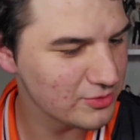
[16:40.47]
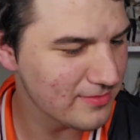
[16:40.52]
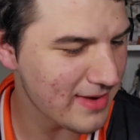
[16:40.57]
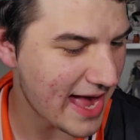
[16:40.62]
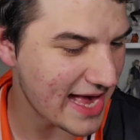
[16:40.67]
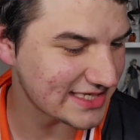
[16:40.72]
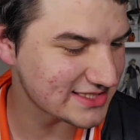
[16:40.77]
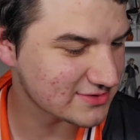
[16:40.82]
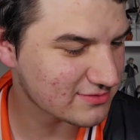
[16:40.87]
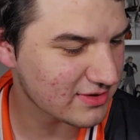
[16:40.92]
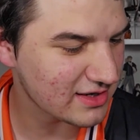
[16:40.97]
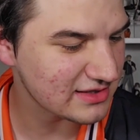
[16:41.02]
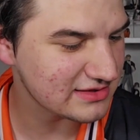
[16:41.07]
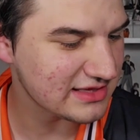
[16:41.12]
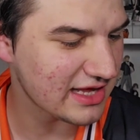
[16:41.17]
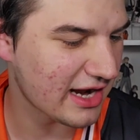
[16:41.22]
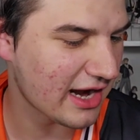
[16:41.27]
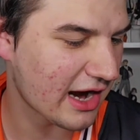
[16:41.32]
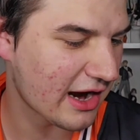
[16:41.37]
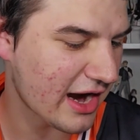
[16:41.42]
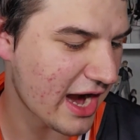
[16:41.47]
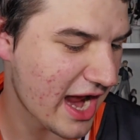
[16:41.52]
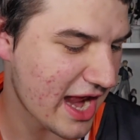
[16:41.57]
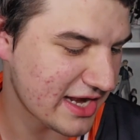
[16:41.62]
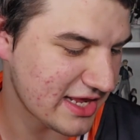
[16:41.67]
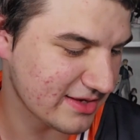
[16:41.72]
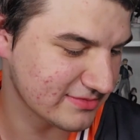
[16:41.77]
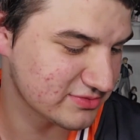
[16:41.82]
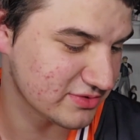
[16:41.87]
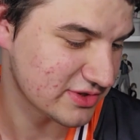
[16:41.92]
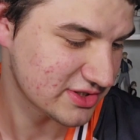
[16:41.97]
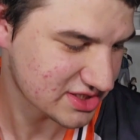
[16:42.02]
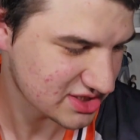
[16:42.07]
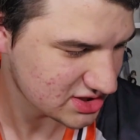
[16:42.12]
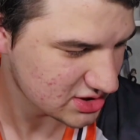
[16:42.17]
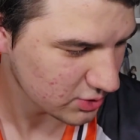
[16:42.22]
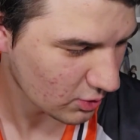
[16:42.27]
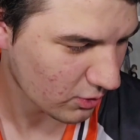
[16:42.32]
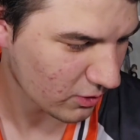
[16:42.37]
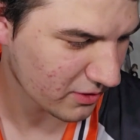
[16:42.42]
mask right there, and he comes with a
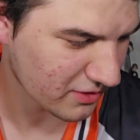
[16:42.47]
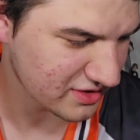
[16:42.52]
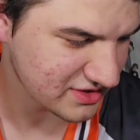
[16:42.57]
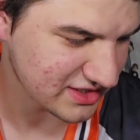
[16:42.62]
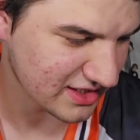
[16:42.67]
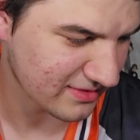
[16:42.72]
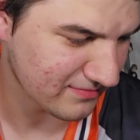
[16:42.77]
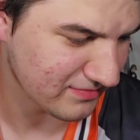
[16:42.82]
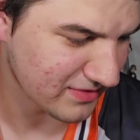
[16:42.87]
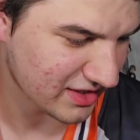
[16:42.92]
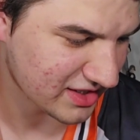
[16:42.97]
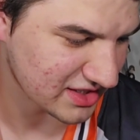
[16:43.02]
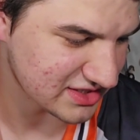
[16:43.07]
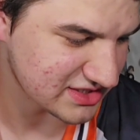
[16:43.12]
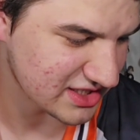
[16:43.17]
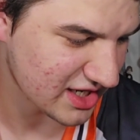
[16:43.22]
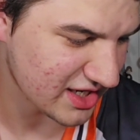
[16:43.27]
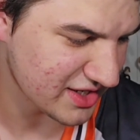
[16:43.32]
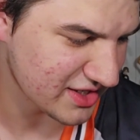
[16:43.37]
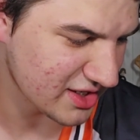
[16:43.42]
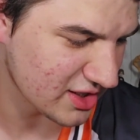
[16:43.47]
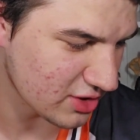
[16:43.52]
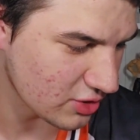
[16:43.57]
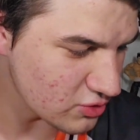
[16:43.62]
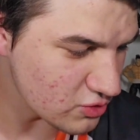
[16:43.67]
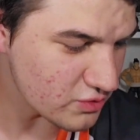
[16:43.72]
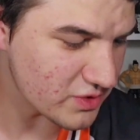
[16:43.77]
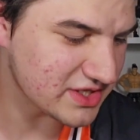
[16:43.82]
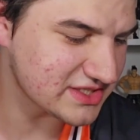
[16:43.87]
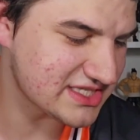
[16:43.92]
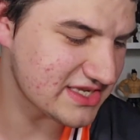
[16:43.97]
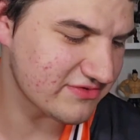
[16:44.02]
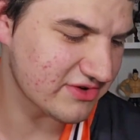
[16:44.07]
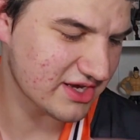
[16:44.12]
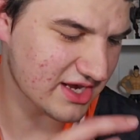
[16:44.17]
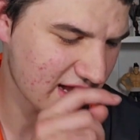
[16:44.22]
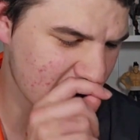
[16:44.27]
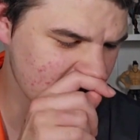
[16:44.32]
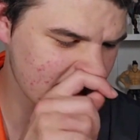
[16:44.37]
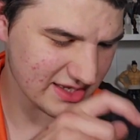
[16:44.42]
sword, the katana. Ooh, he's even
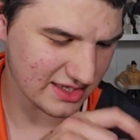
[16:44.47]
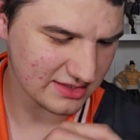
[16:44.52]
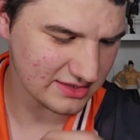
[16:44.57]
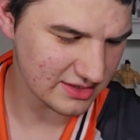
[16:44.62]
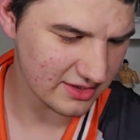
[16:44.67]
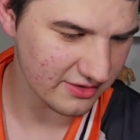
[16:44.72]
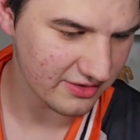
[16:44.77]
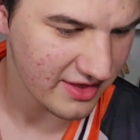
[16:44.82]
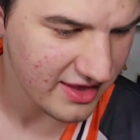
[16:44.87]
got like a little